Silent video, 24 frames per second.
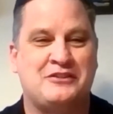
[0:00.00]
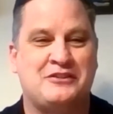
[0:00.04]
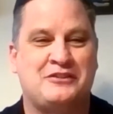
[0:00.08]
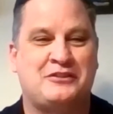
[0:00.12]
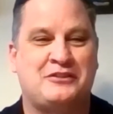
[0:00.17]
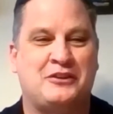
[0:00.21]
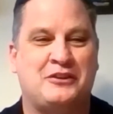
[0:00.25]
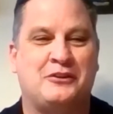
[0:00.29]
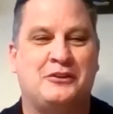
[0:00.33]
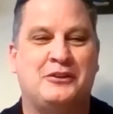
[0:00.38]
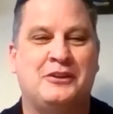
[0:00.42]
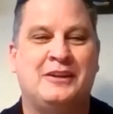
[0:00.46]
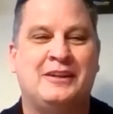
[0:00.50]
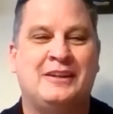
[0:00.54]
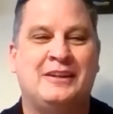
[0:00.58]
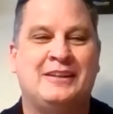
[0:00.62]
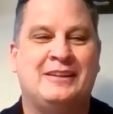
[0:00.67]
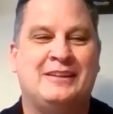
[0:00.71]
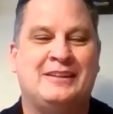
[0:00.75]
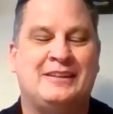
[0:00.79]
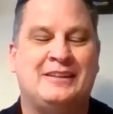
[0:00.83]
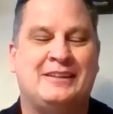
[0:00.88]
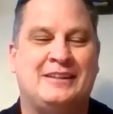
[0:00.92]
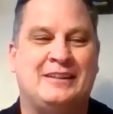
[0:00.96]
So
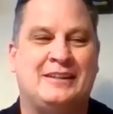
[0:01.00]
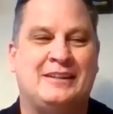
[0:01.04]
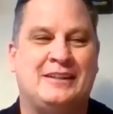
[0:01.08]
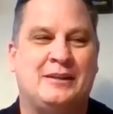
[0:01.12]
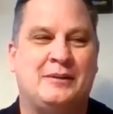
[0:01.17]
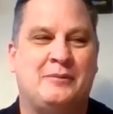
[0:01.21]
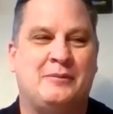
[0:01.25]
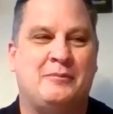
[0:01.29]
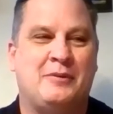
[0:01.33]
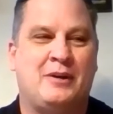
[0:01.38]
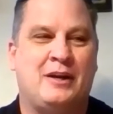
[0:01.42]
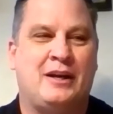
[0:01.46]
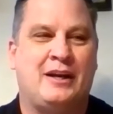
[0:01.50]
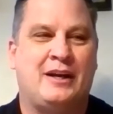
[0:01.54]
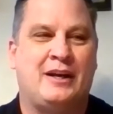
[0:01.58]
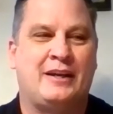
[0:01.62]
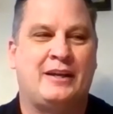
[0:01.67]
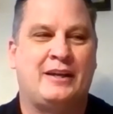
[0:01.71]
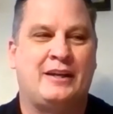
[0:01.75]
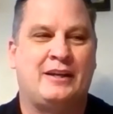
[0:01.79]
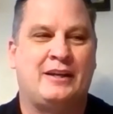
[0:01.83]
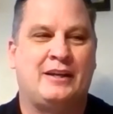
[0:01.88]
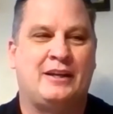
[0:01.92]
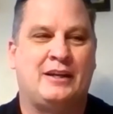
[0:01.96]

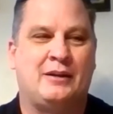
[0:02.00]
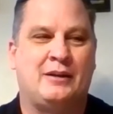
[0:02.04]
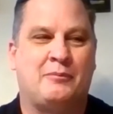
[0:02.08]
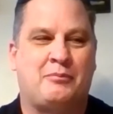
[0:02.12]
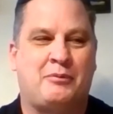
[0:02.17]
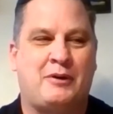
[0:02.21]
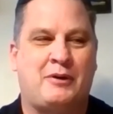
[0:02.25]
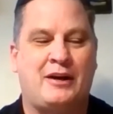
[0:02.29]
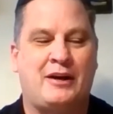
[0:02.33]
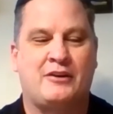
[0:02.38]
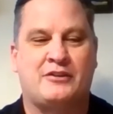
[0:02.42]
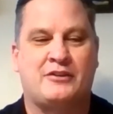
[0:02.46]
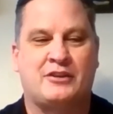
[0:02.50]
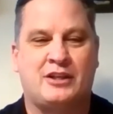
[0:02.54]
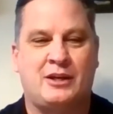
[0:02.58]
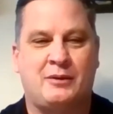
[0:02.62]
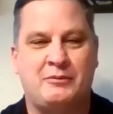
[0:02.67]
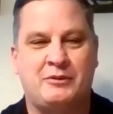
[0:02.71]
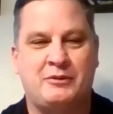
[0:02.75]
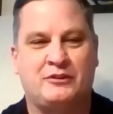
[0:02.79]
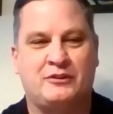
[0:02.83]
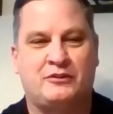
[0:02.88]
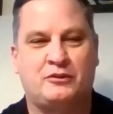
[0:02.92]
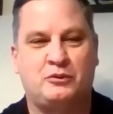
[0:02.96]
prior to
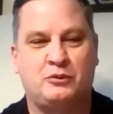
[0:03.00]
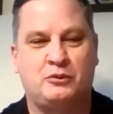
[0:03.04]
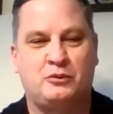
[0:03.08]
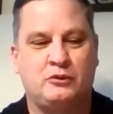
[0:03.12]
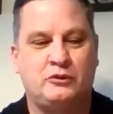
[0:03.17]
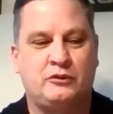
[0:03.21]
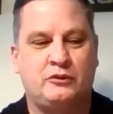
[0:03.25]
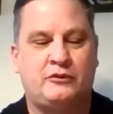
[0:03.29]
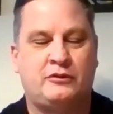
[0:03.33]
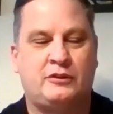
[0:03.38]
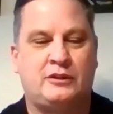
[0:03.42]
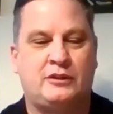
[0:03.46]
coming to schools,